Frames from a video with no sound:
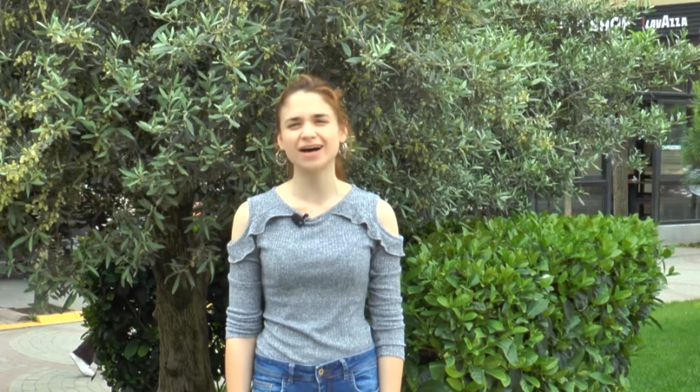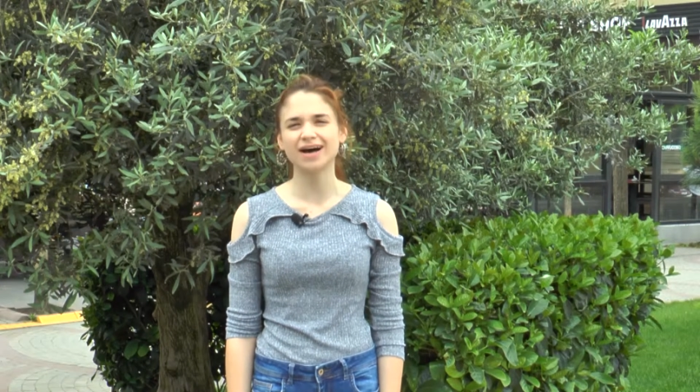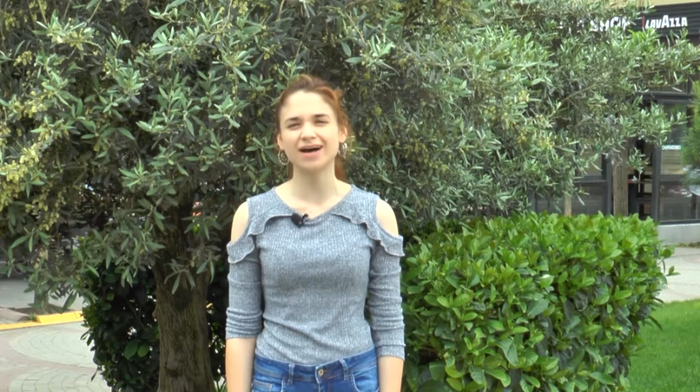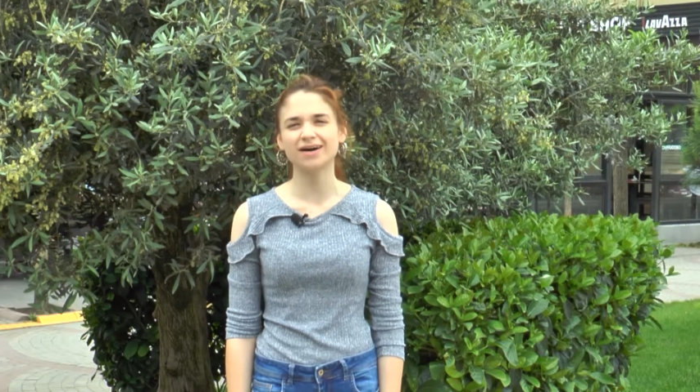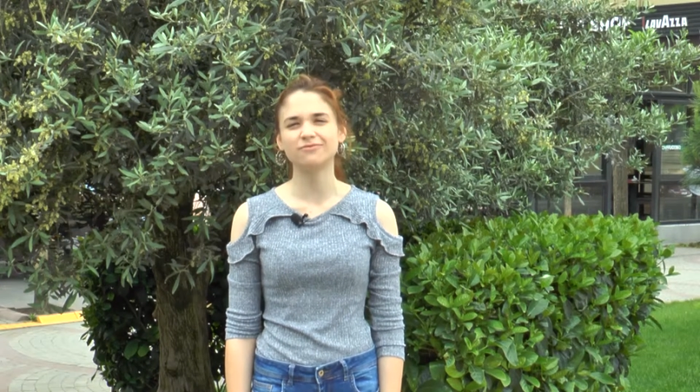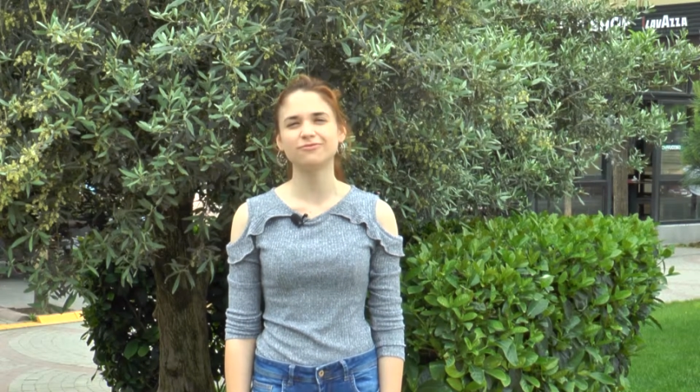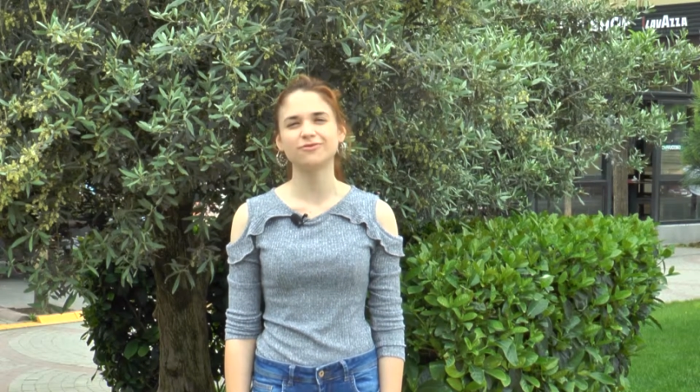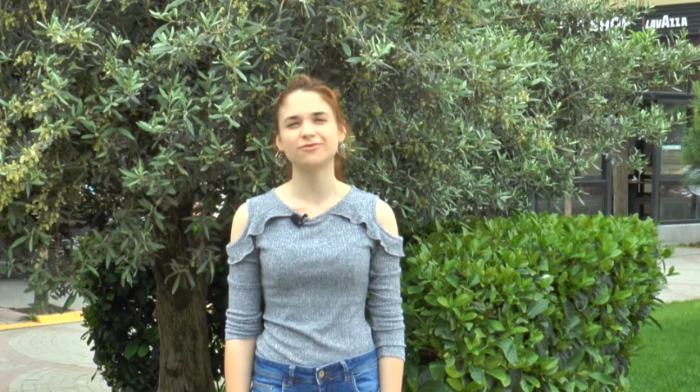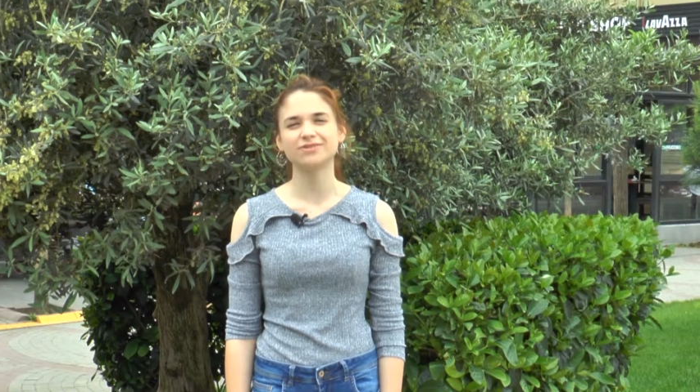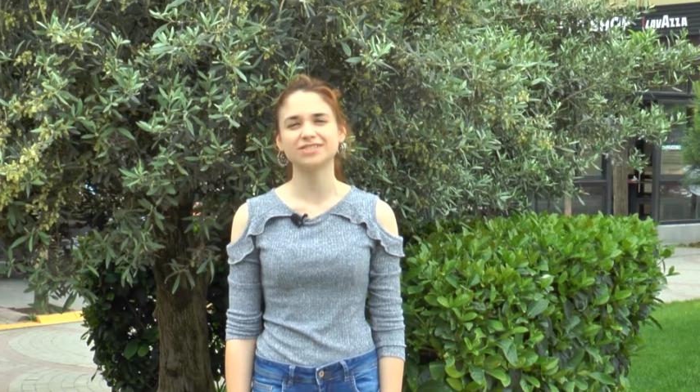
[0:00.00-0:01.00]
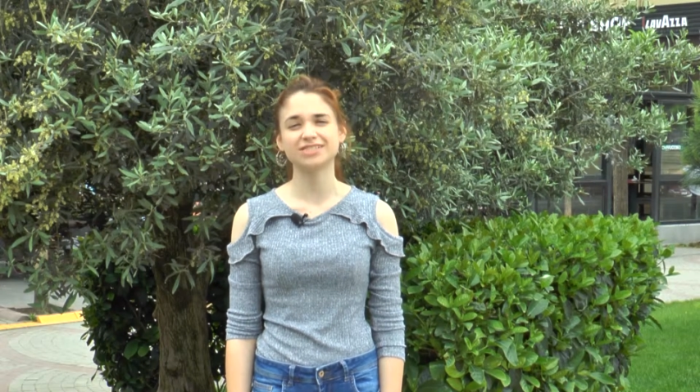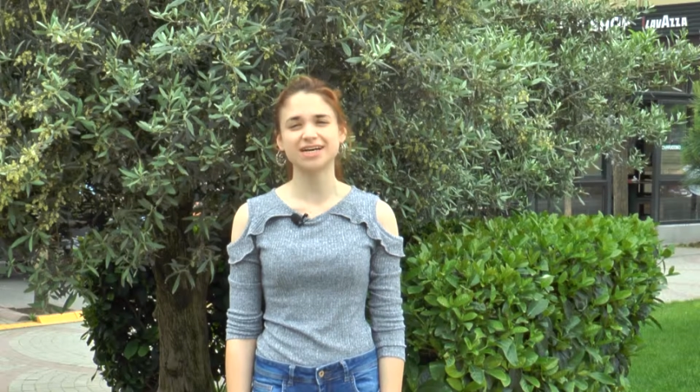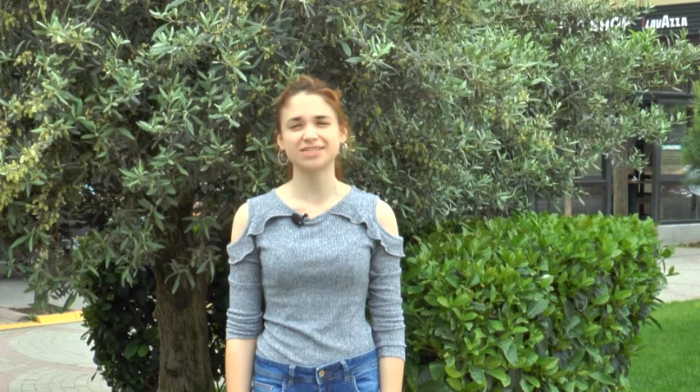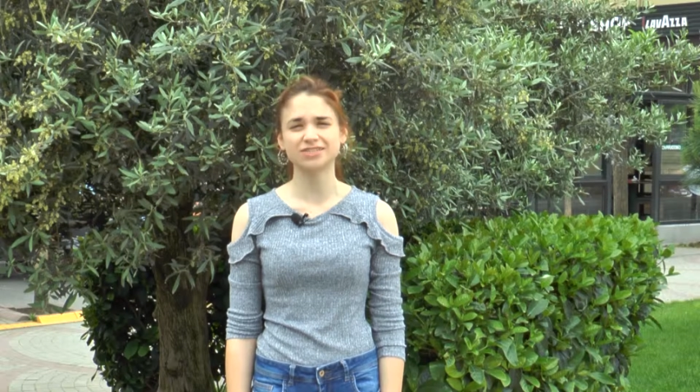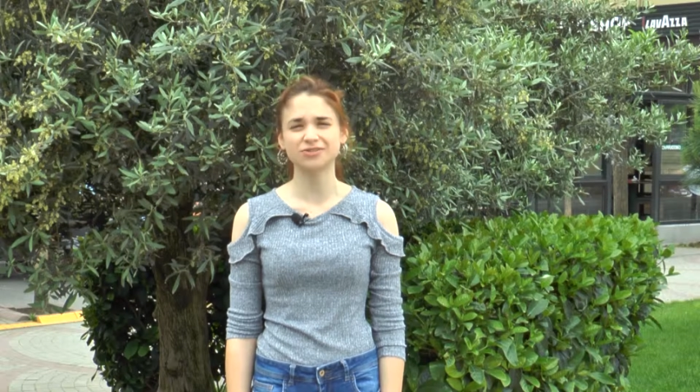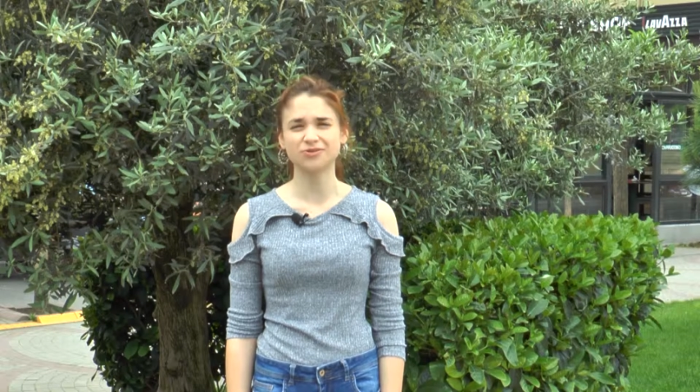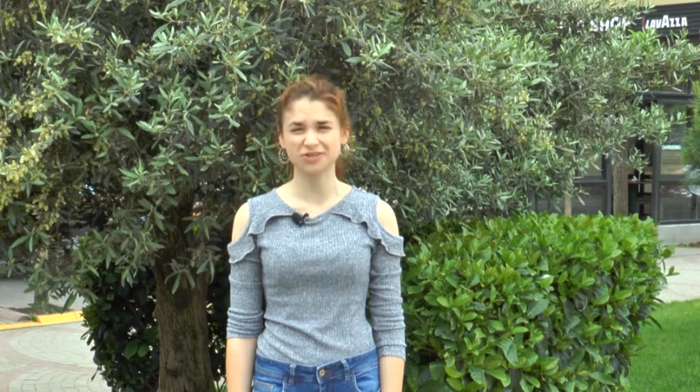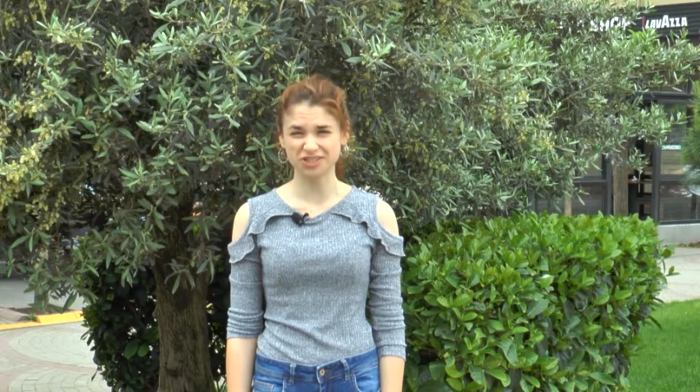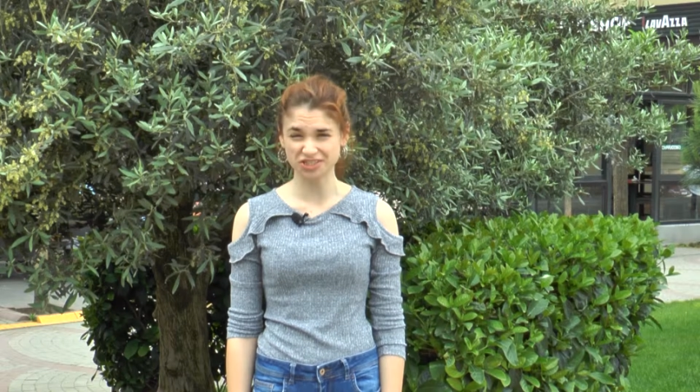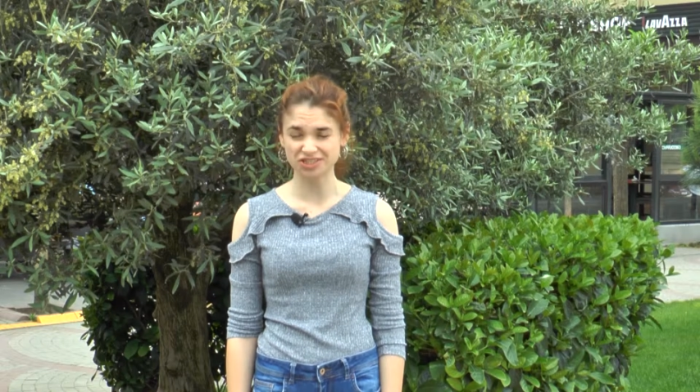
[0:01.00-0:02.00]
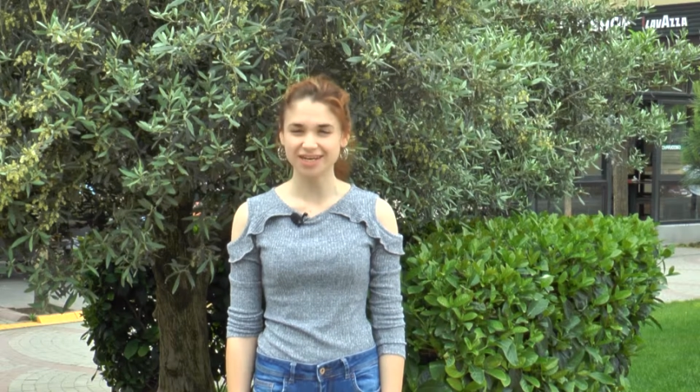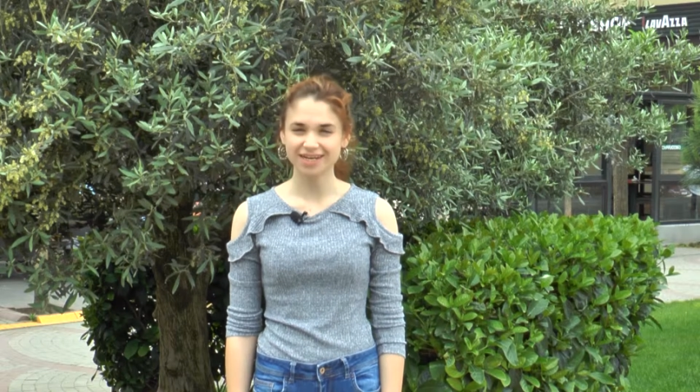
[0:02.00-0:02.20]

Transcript: I'm for studying Turkish.